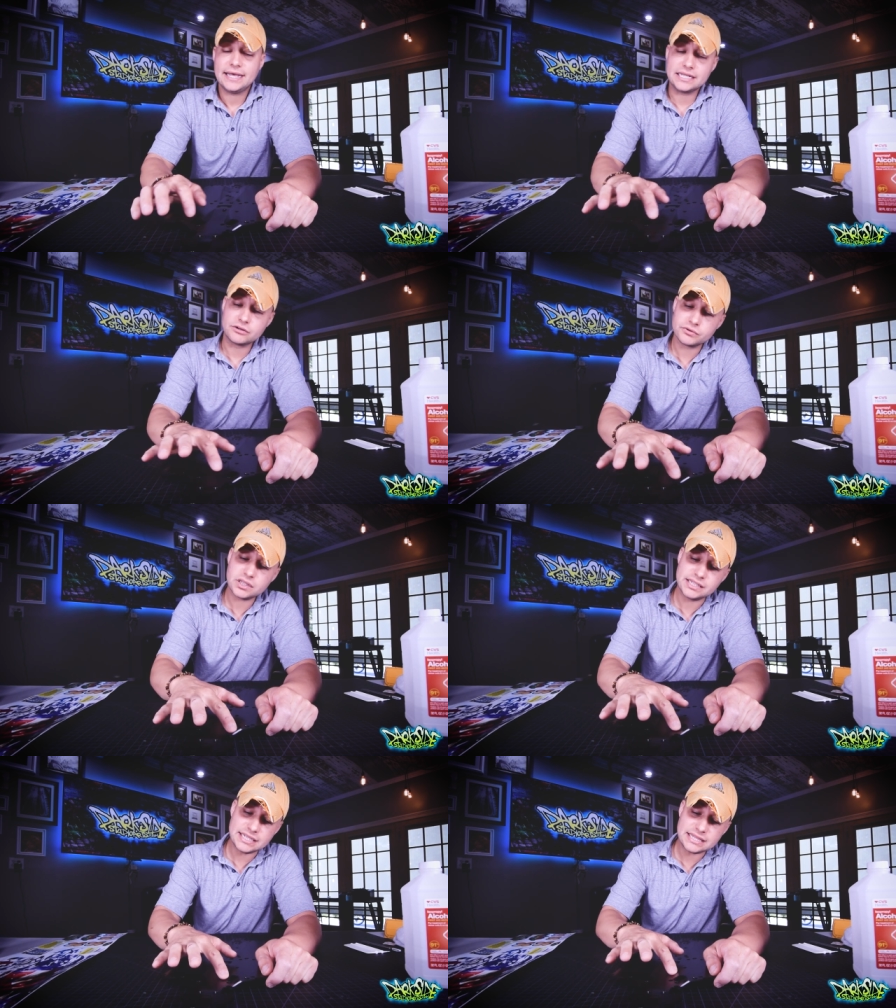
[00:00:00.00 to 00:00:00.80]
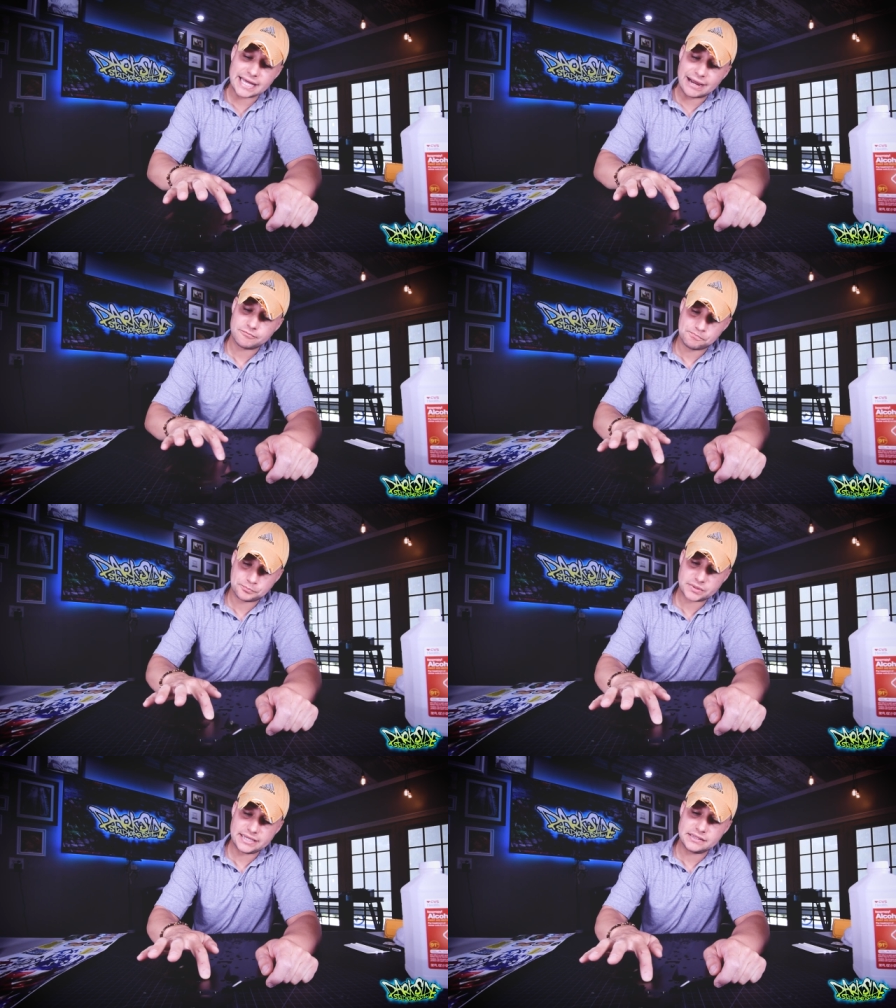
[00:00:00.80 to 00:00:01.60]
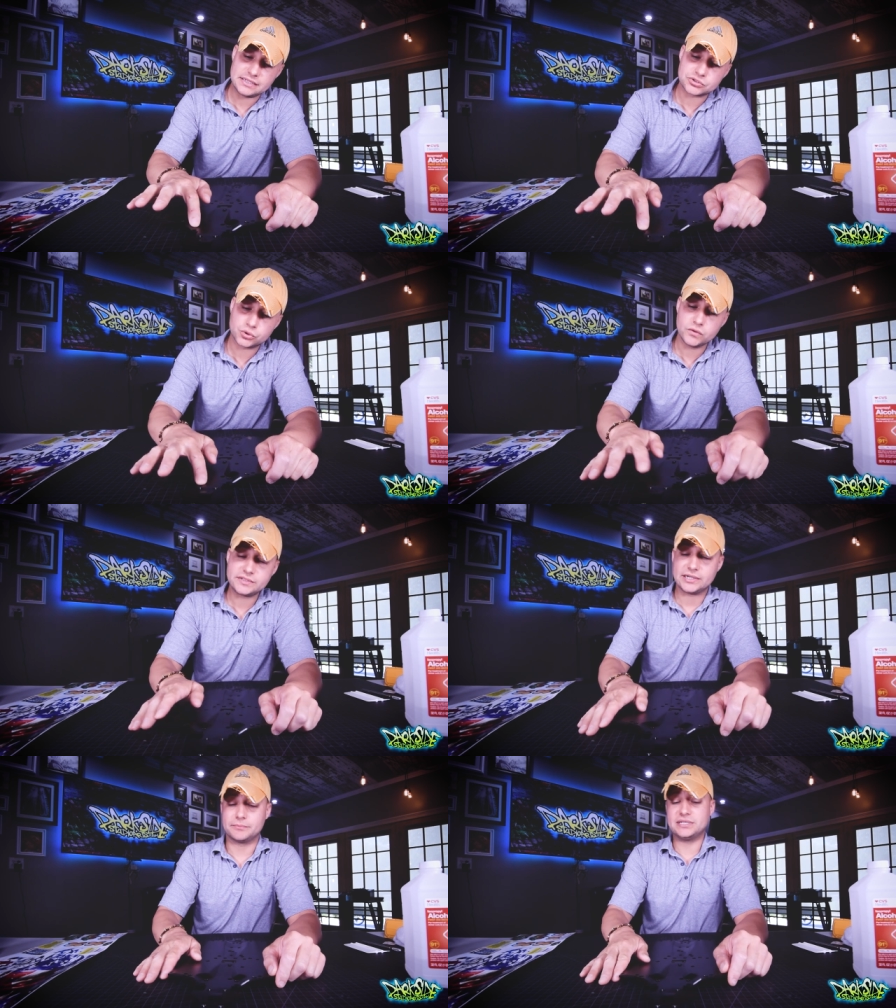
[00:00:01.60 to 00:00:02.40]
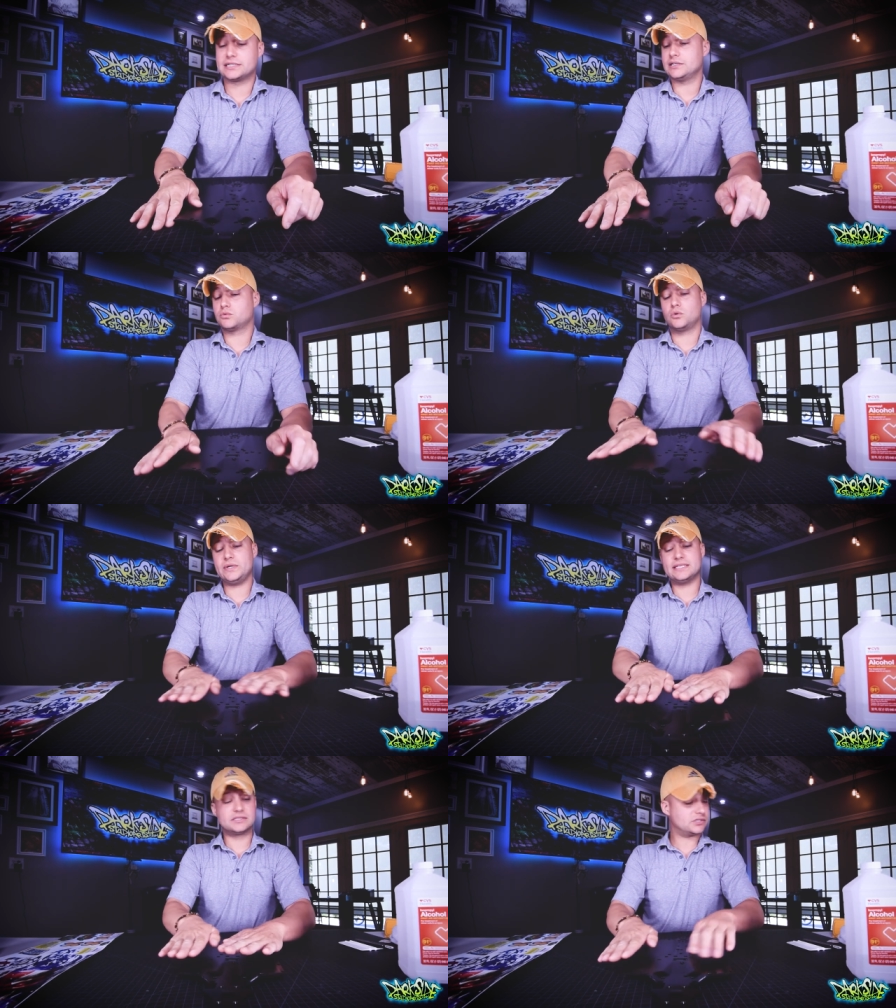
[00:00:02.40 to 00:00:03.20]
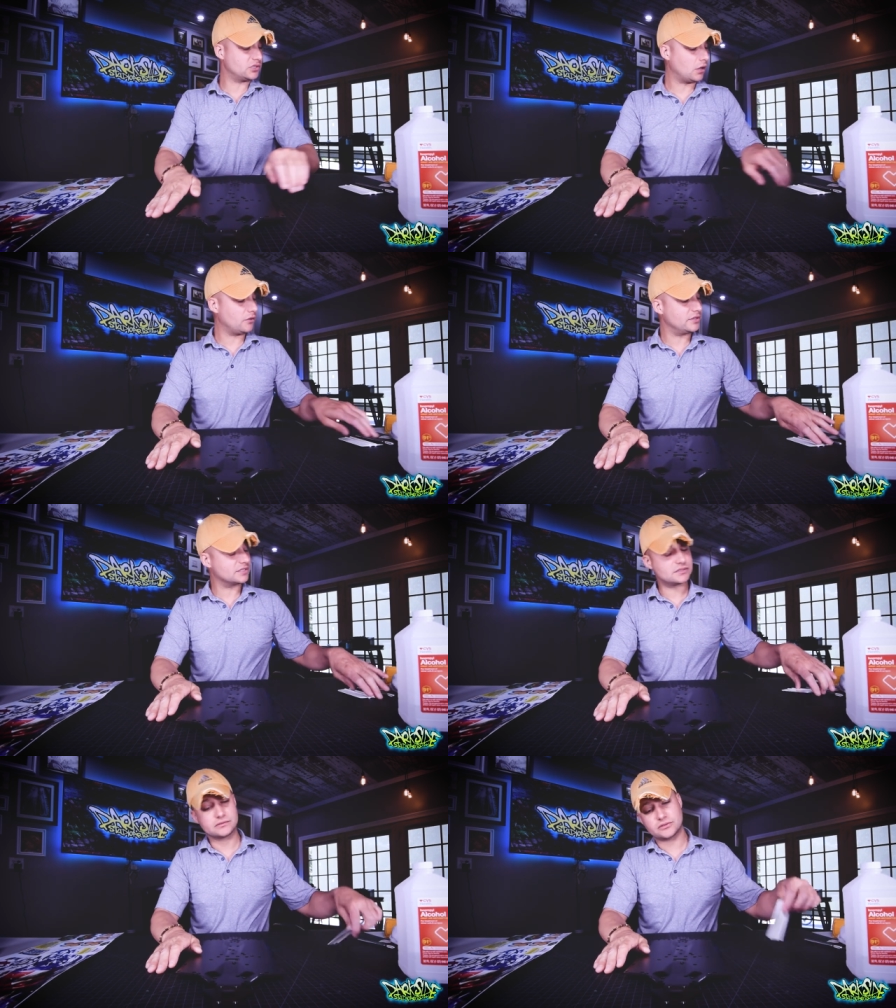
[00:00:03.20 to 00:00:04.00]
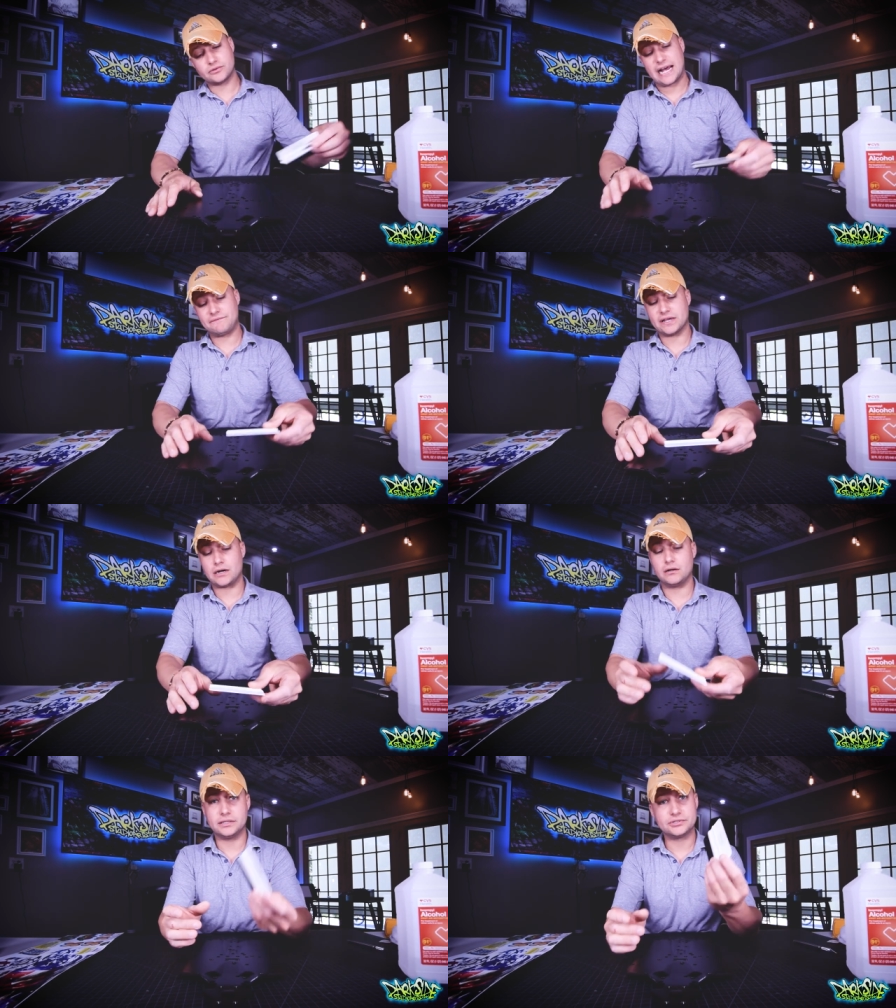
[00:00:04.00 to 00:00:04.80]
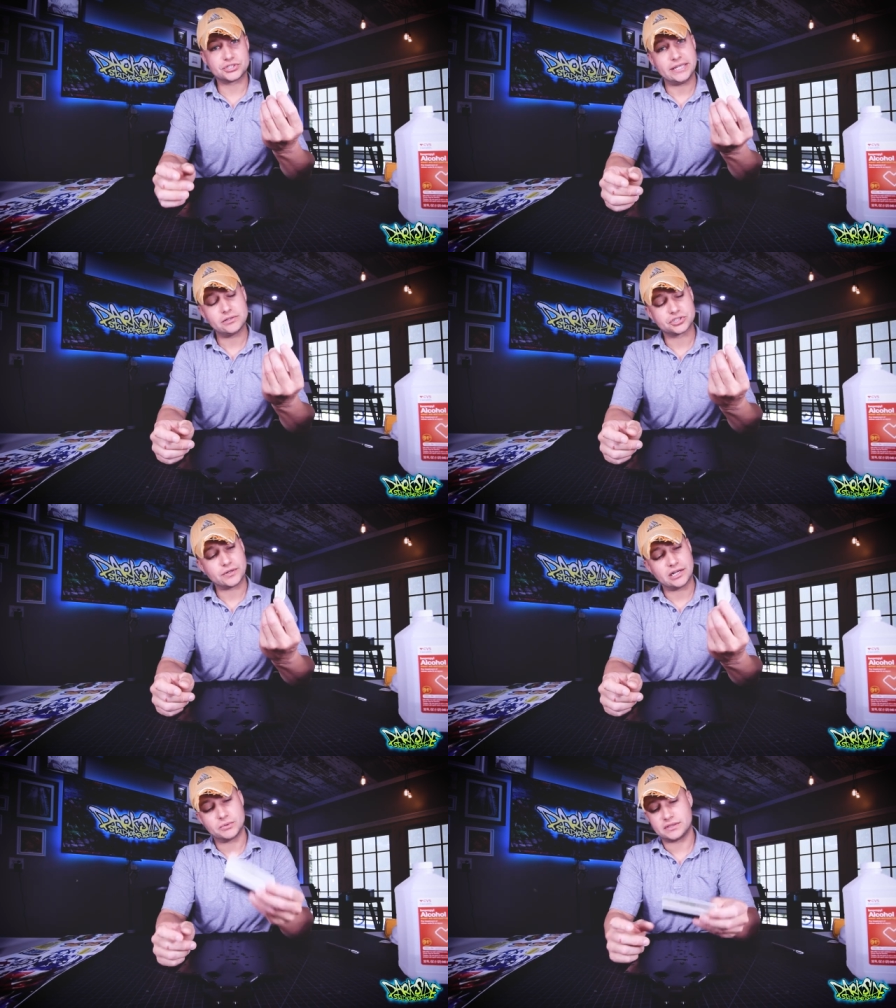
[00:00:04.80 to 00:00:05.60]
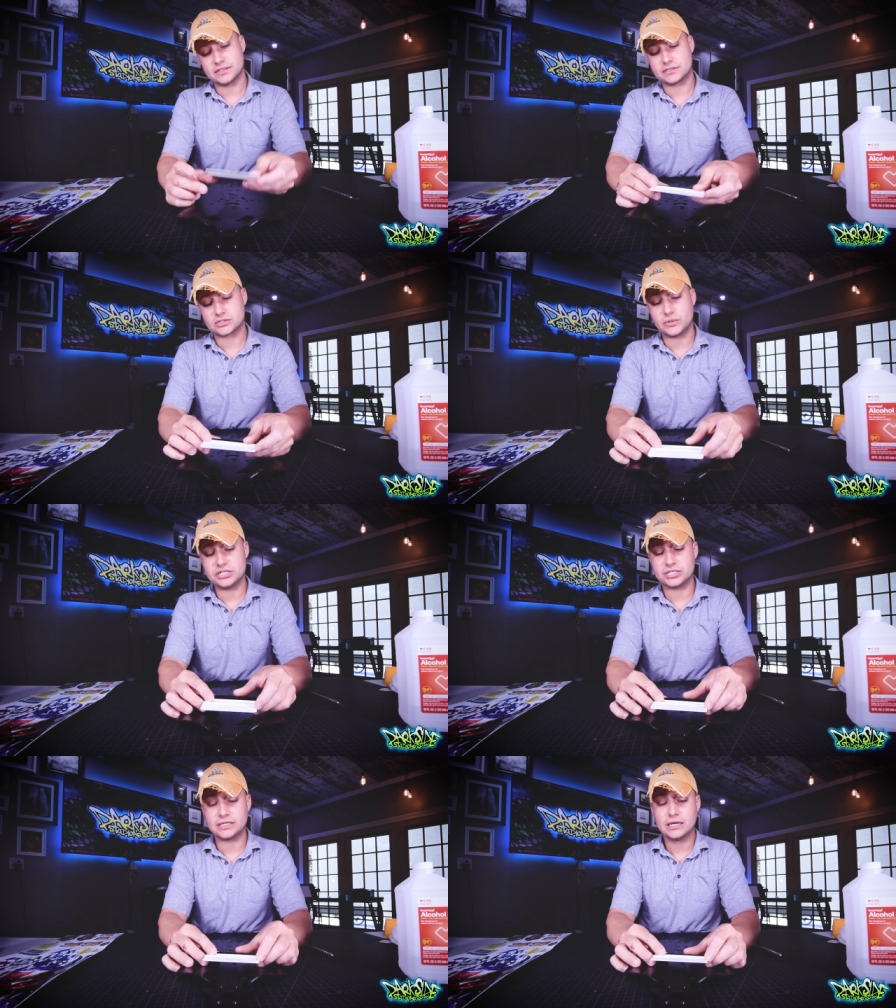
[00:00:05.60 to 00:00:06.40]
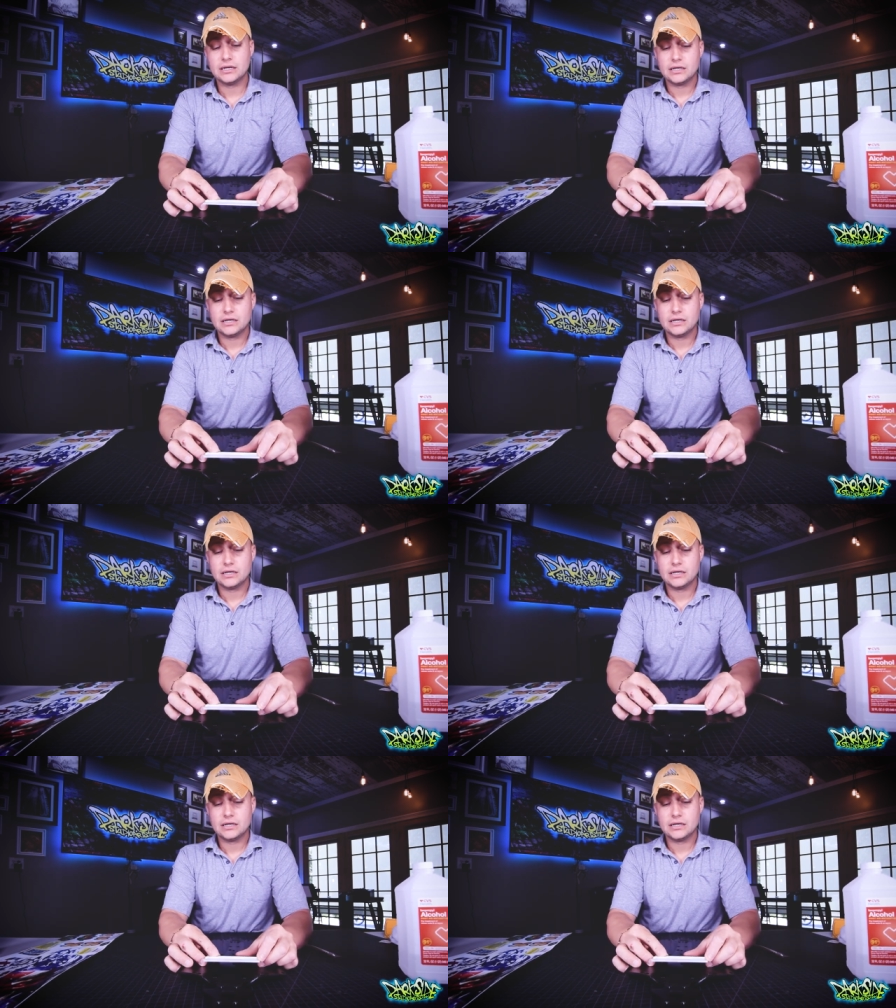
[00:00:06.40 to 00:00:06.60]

And you really need that in these grooves here because when we install this graphic, I'll illust illustrate it with this squeegee.